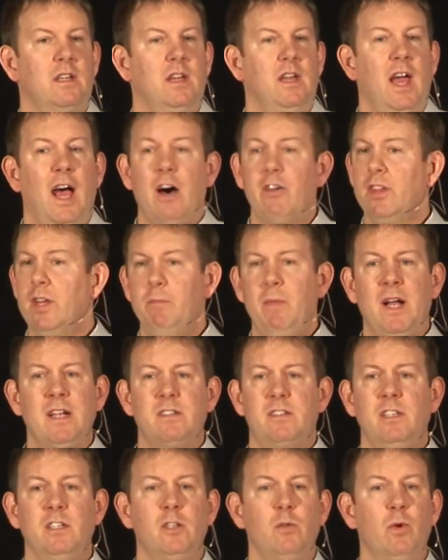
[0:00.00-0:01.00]
How they might
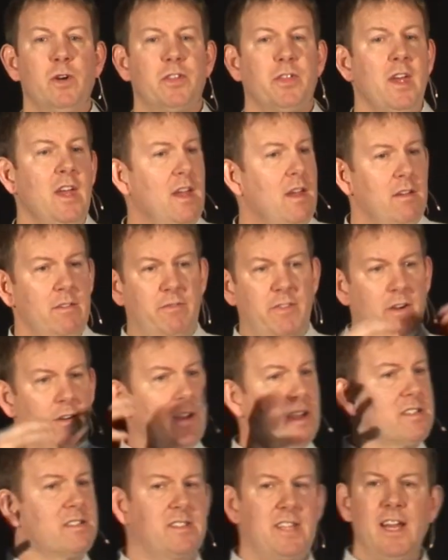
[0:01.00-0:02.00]
deal with
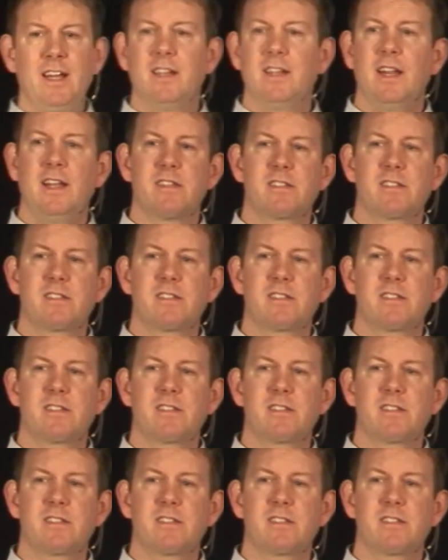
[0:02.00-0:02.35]
various day-to-day